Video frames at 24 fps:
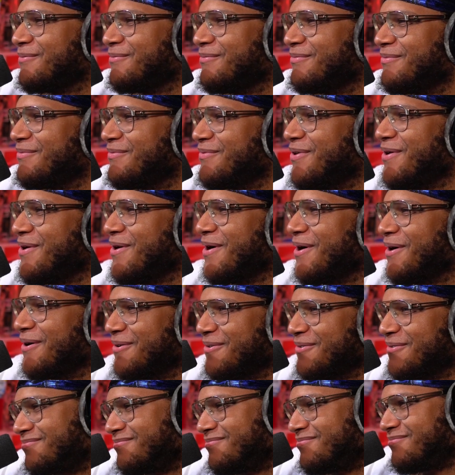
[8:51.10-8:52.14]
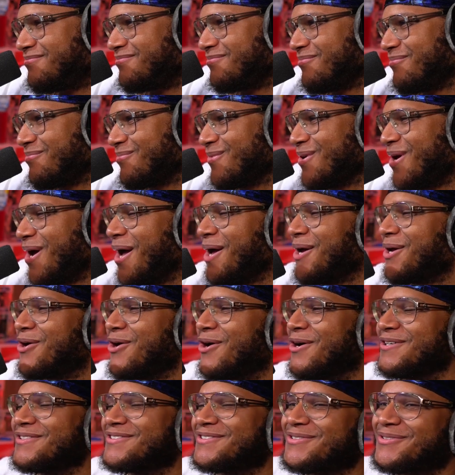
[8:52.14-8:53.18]
Bro. I
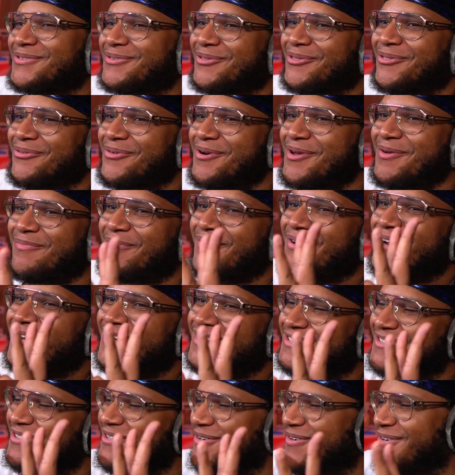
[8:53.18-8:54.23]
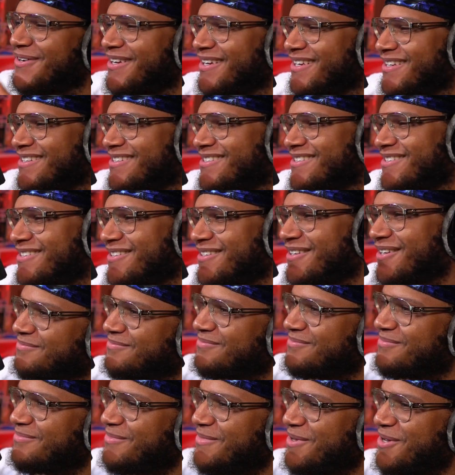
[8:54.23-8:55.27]
cost 3 bronze coins.
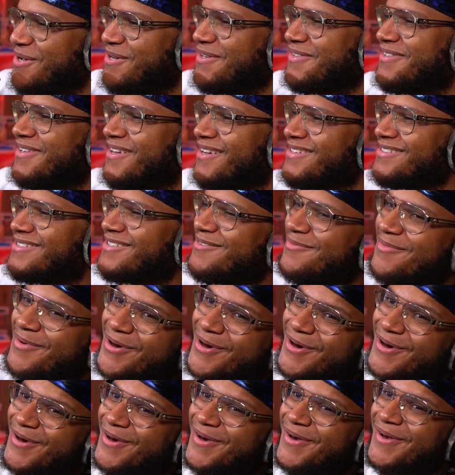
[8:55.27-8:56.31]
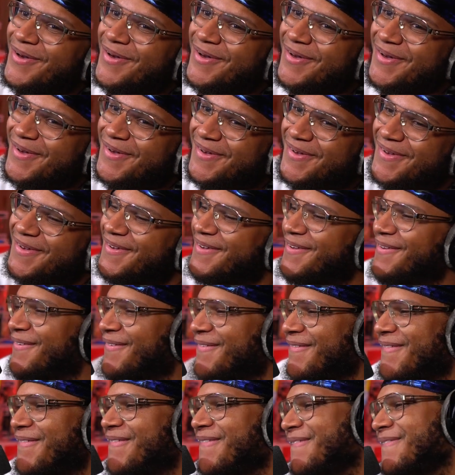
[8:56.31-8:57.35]
Tashima!
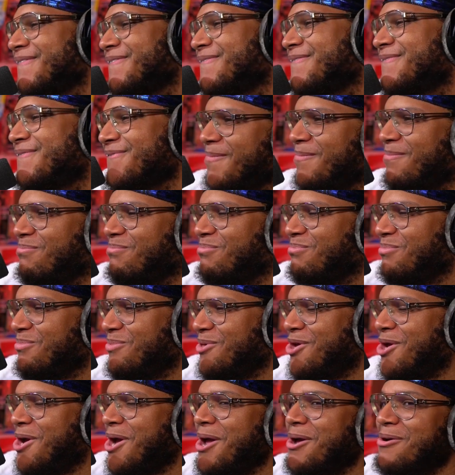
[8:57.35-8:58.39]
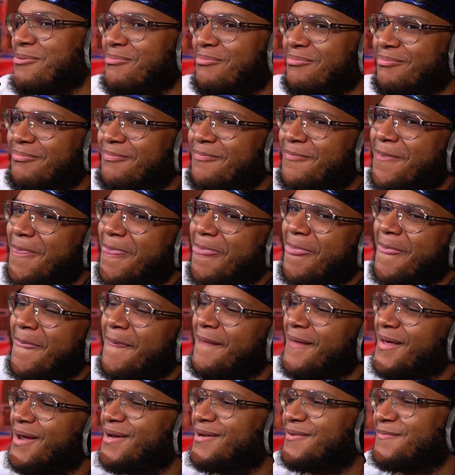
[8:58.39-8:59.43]
Okay.
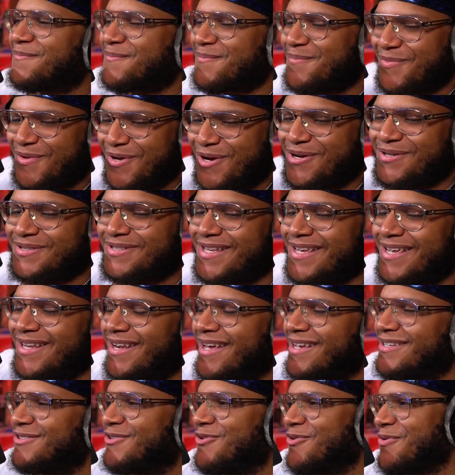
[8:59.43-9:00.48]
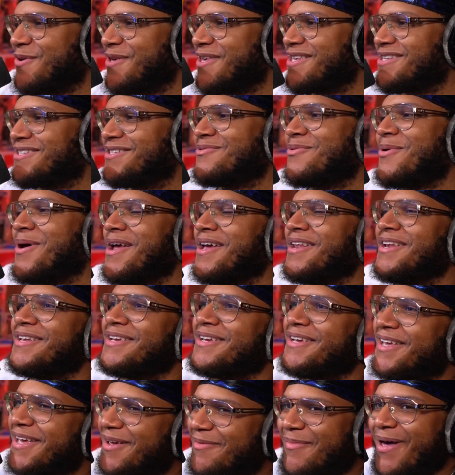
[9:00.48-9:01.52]
You know what I'm saying? Nice little easy way to
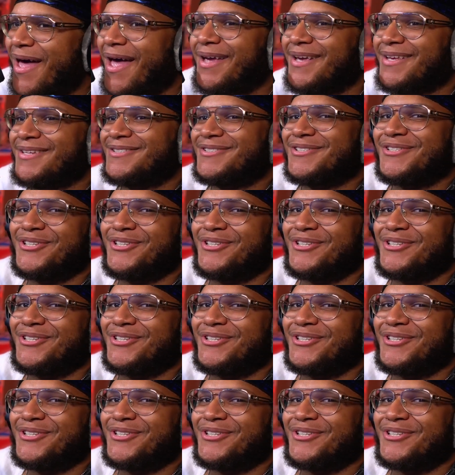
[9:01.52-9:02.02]
get back into the